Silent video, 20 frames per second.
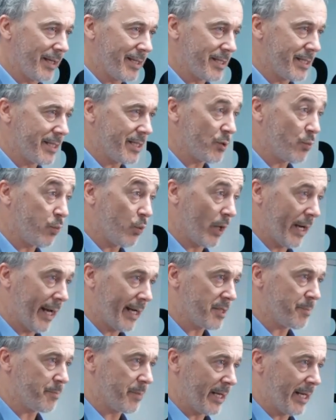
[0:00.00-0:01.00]
is this one
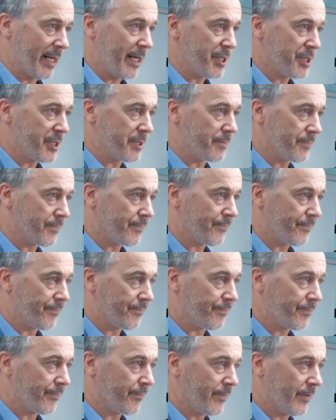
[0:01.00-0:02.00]
explanation?
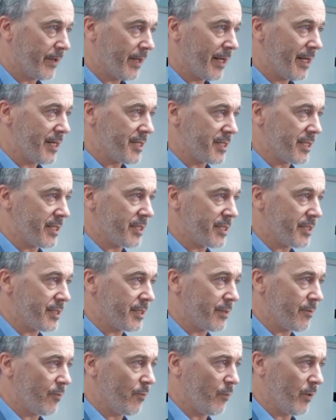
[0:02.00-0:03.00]
Is this
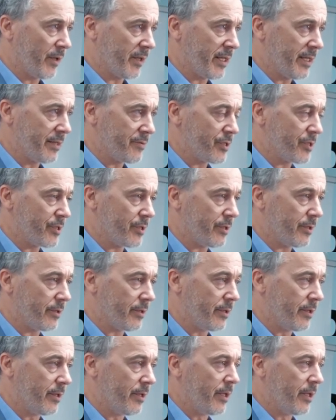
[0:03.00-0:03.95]
what they have saw?